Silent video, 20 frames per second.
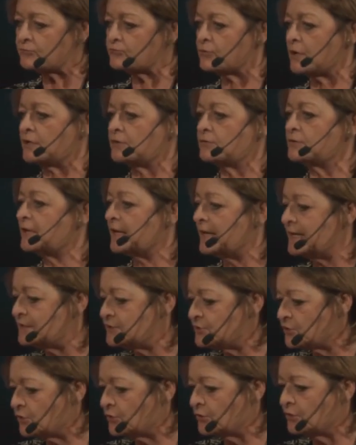
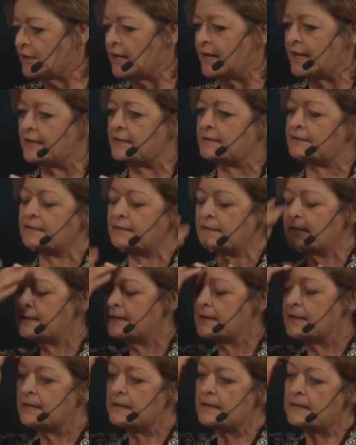regulation and
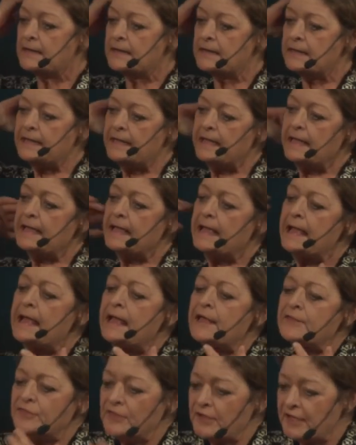
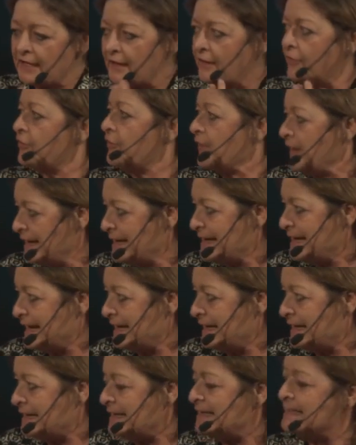ethical
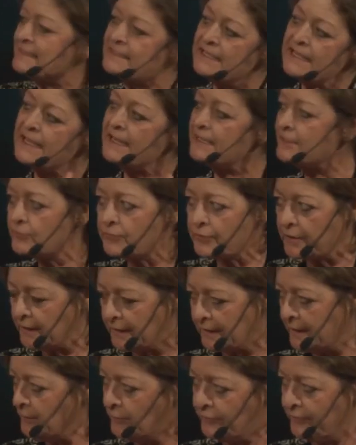thinking is hindering
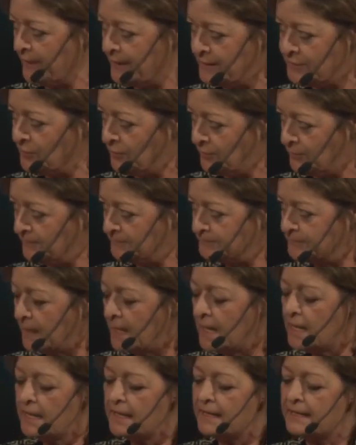innovation.
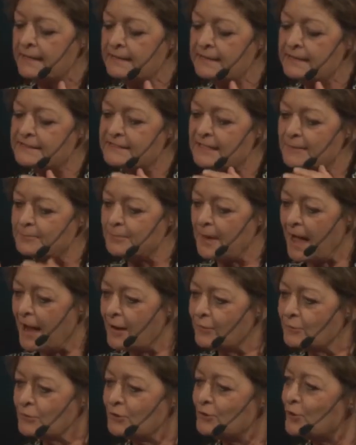It is
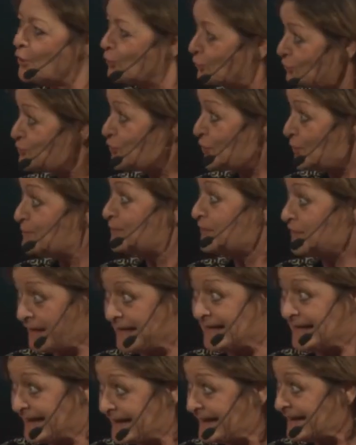about long-term
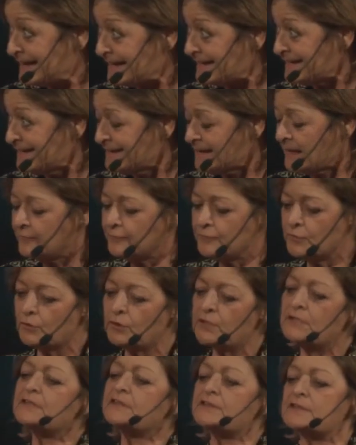thinking. If you
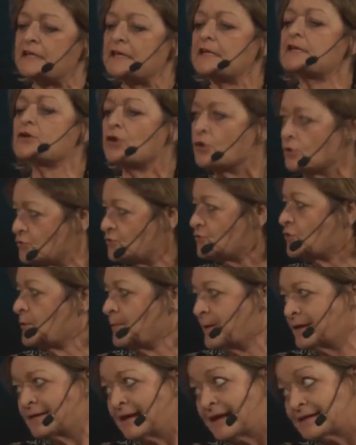can think
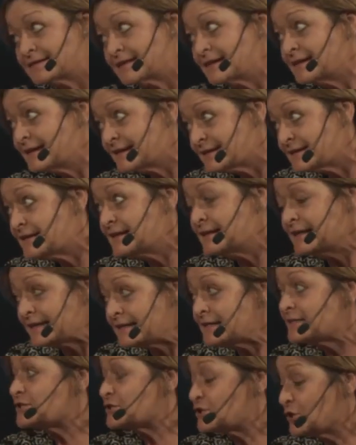long-term, and that's a
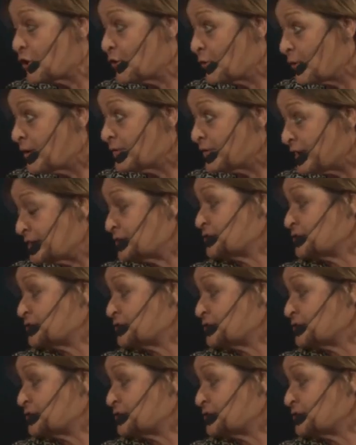little slower than